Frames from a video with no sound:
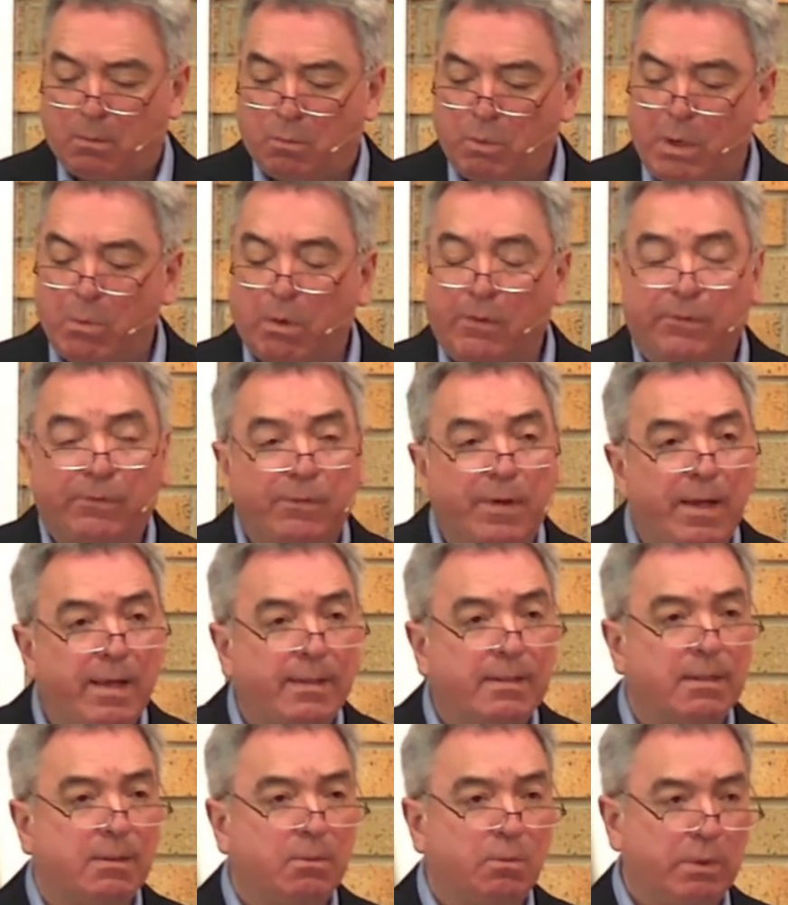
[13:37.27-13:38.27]
We were
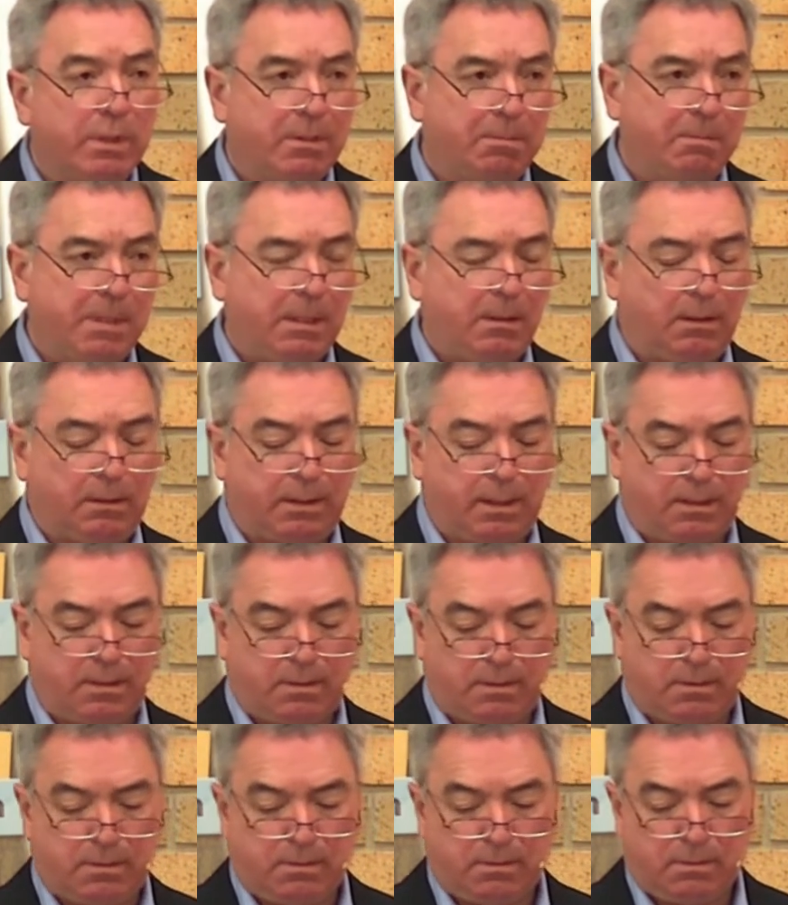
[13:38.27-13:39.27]
fed with milk,
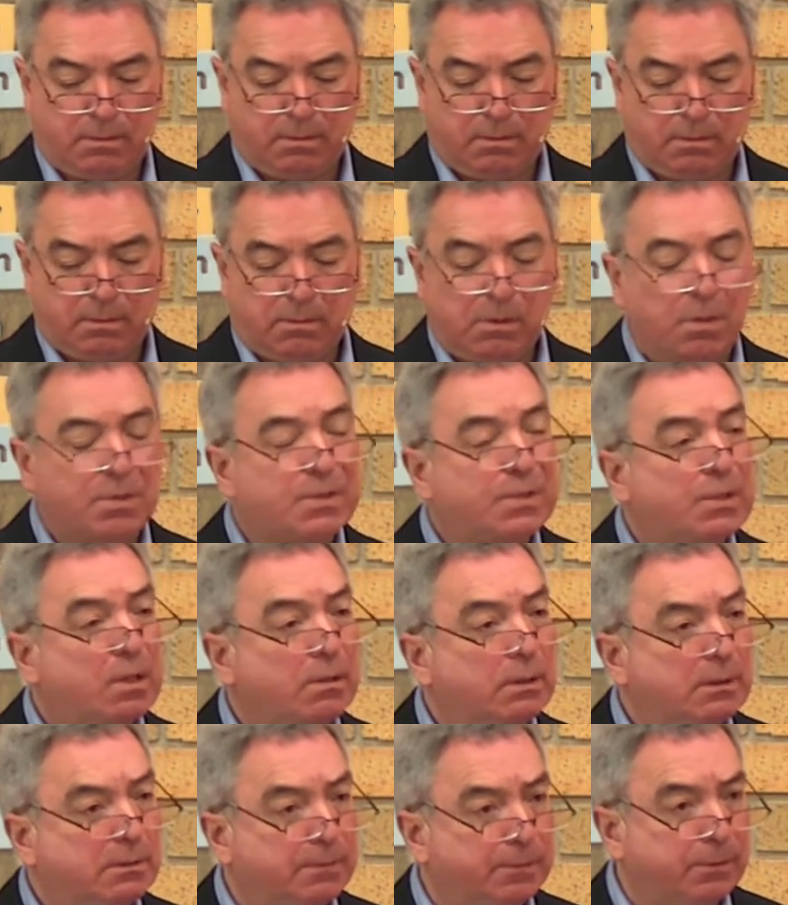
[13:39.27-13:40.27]
not
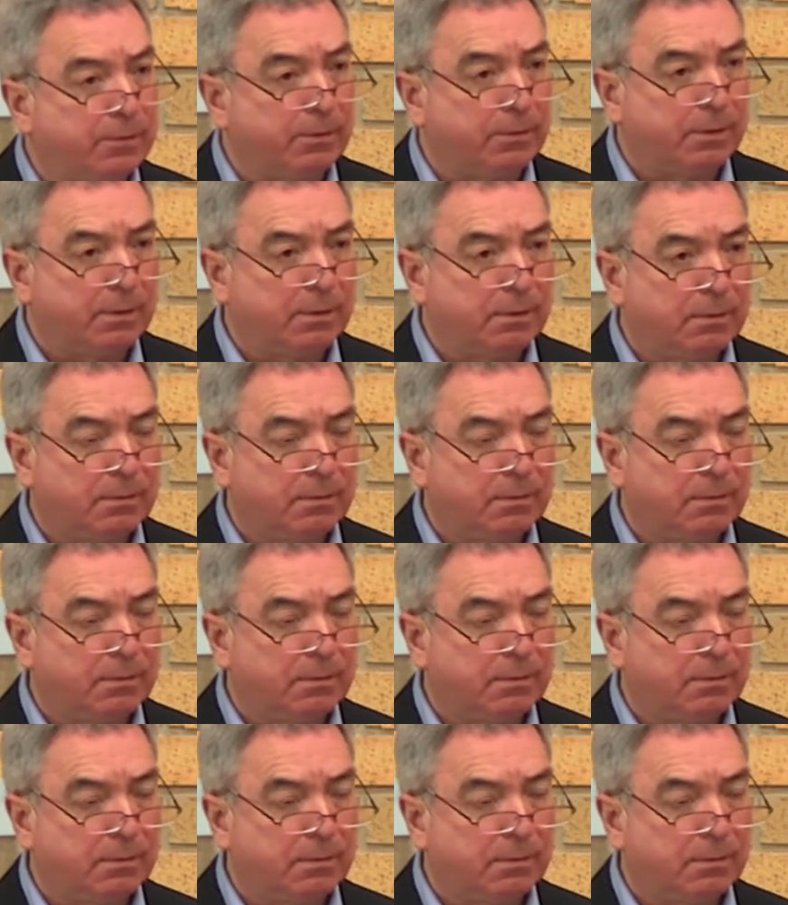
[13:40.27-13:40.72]
solid food.